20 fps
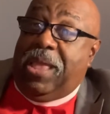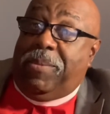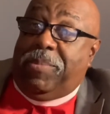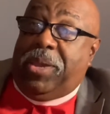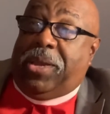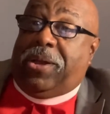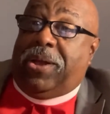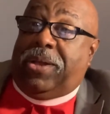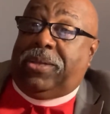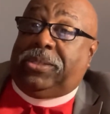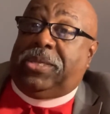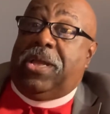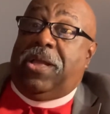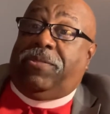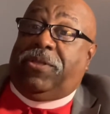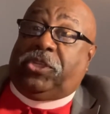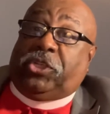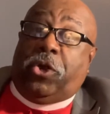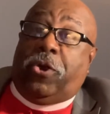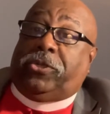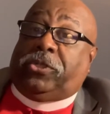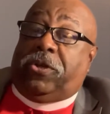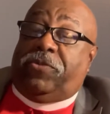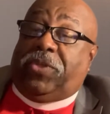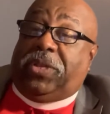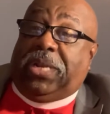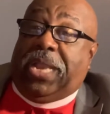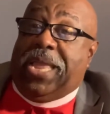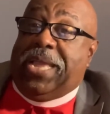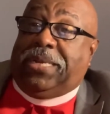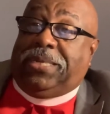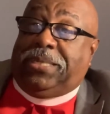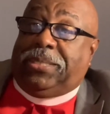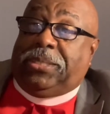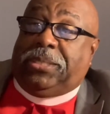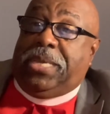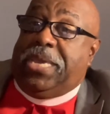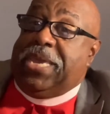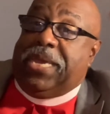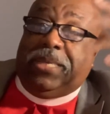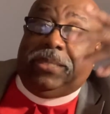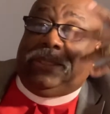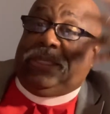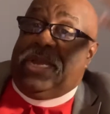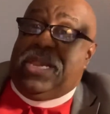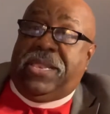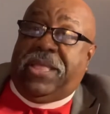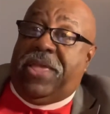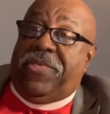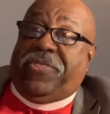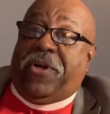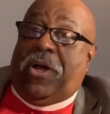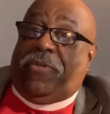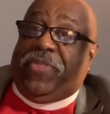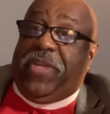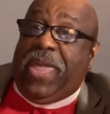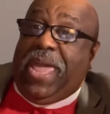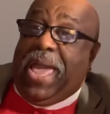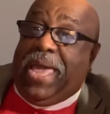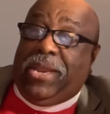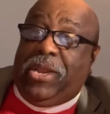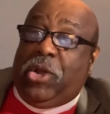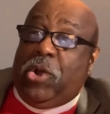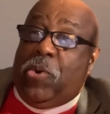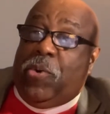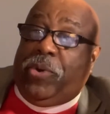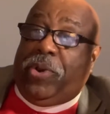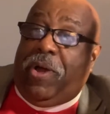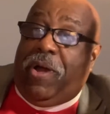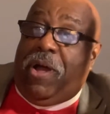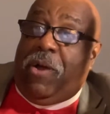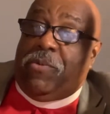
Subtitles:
because the church of the Laodiceans, they thought they had it going on